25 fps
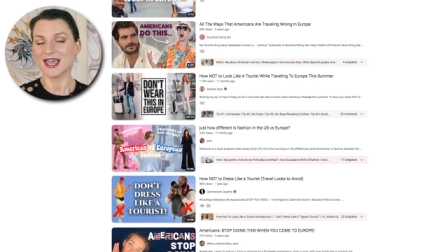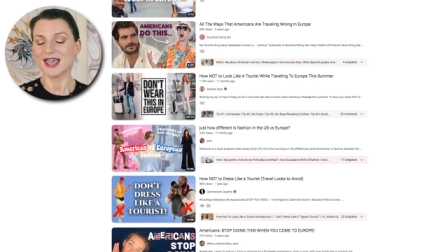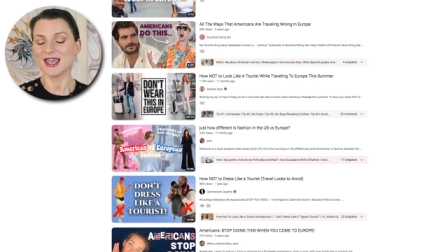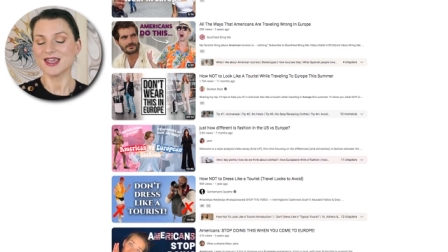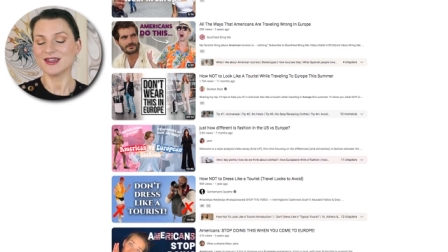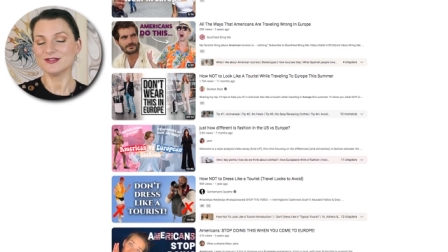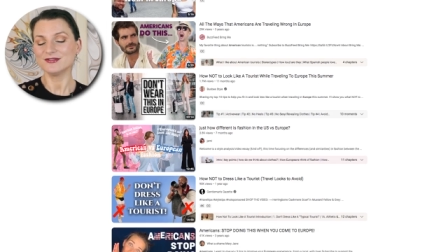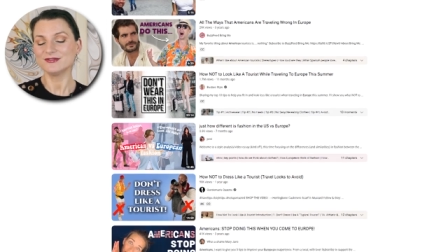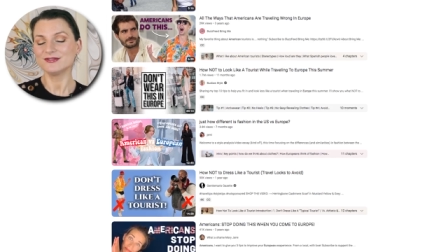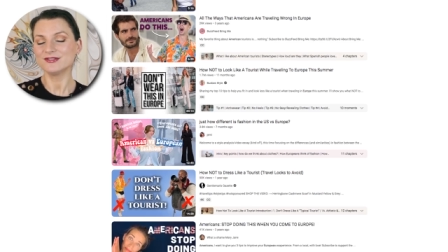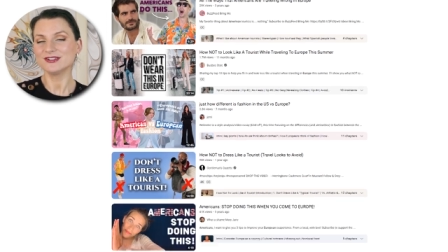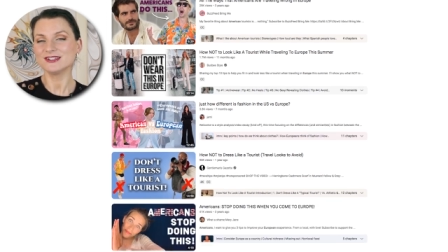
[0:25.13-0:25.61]

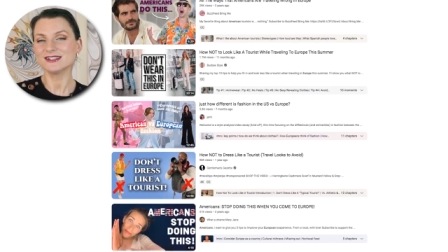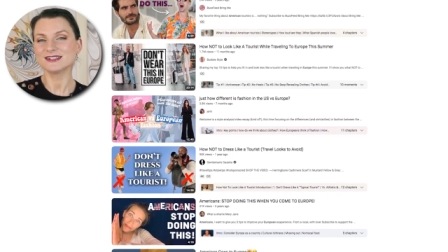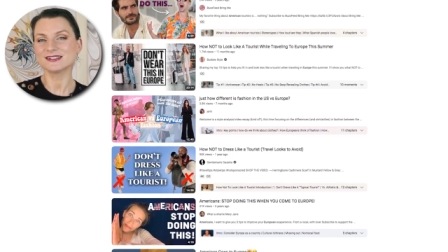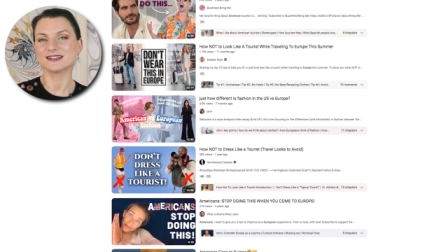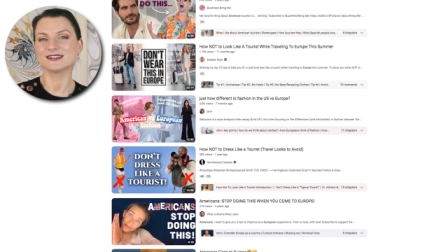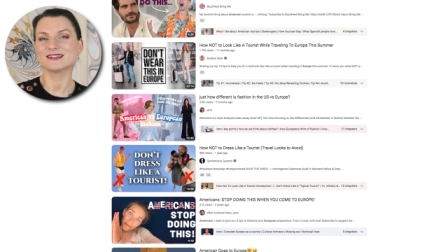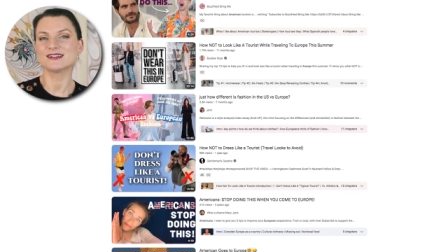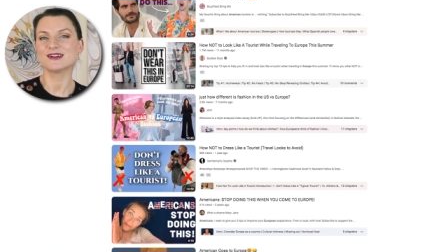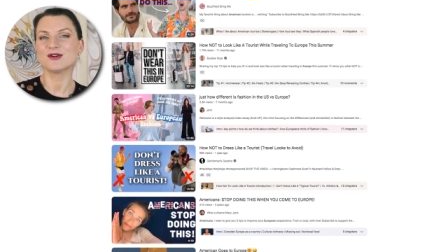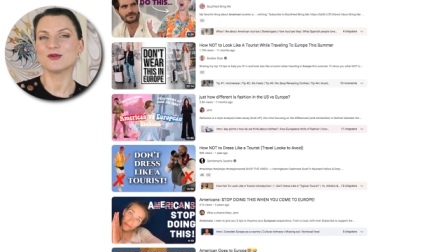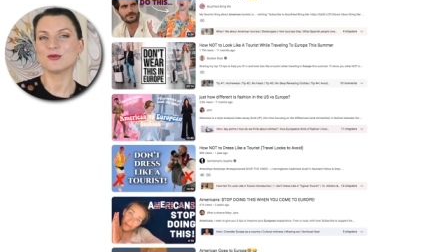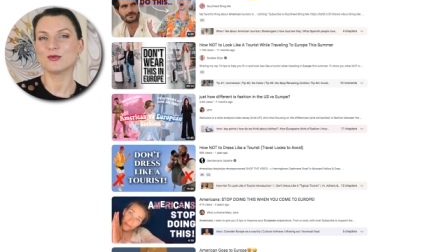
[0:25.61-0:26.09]
Every
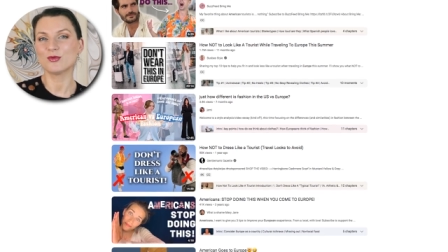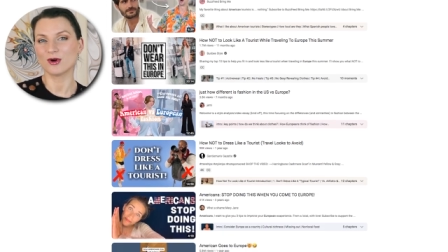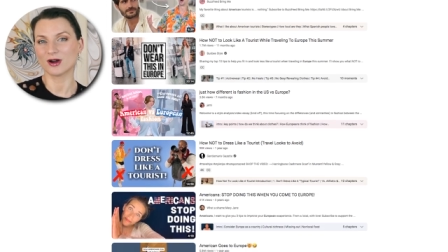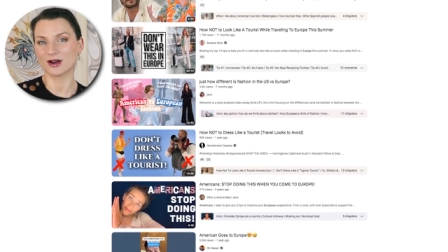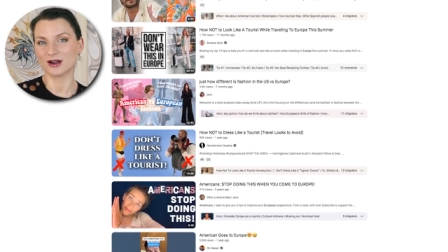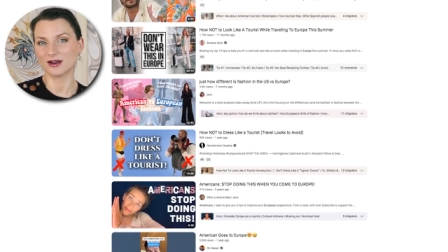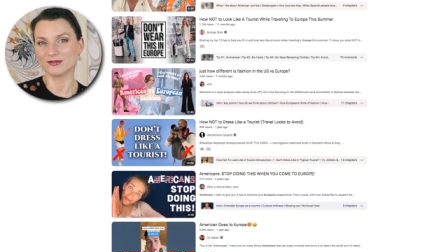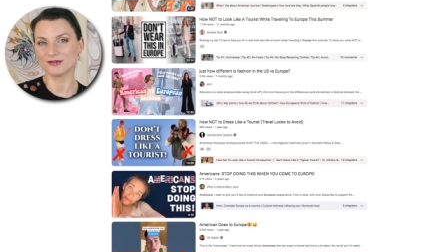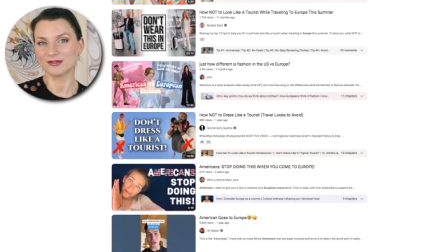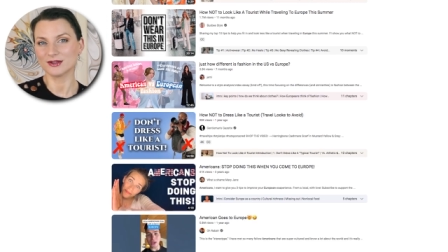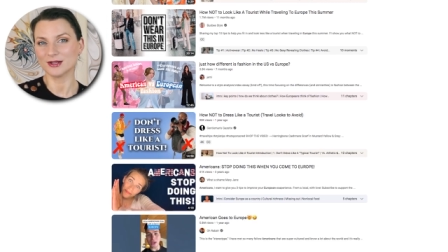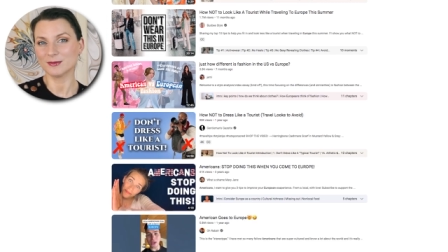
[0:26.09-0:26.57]
single
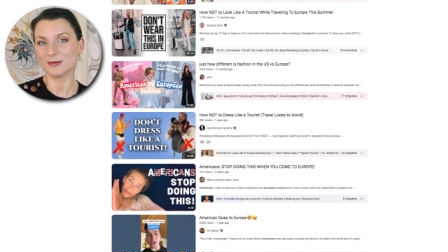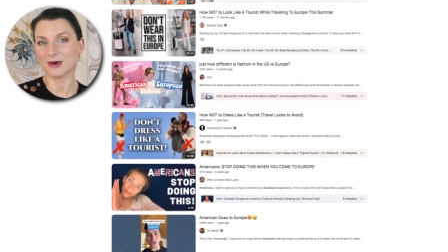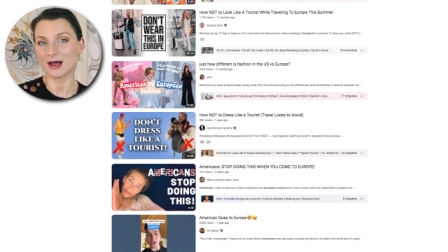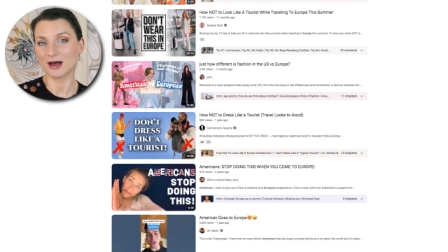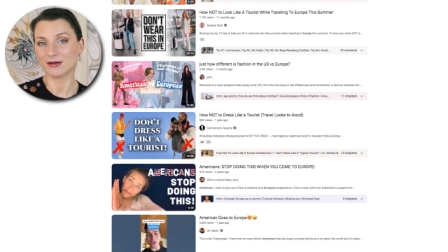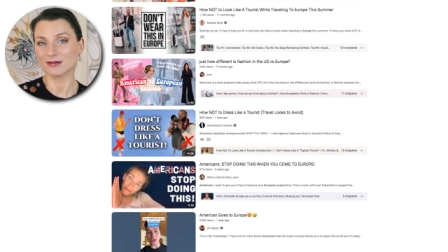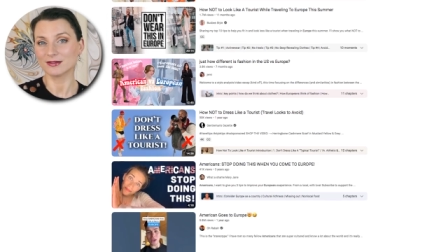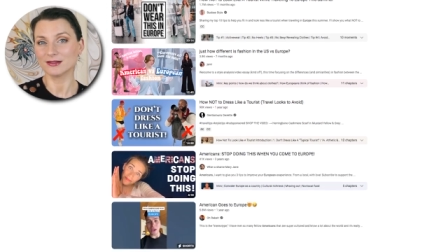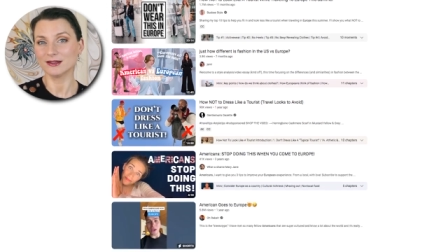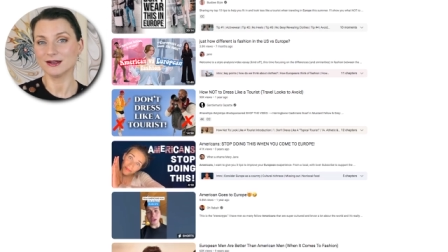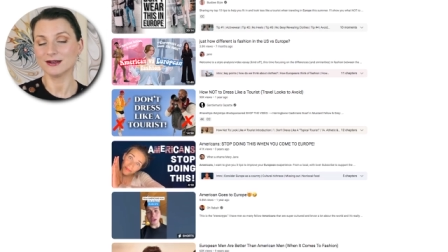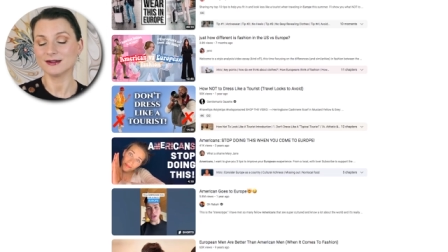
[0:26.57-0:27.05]
one of them
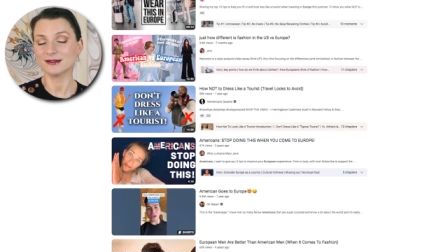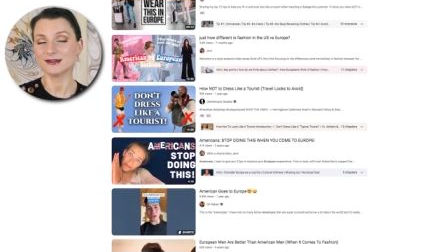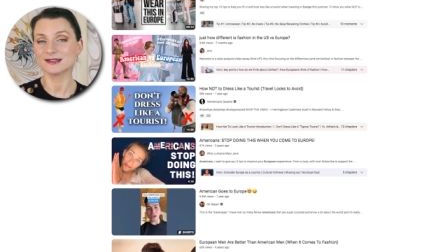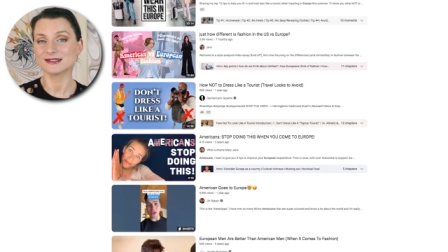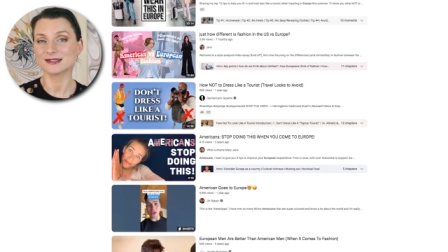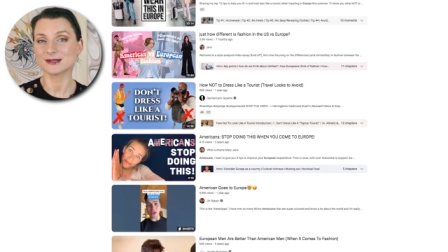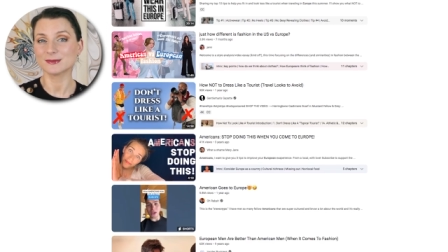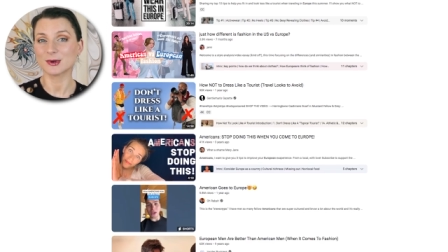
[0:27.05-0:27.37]
out there is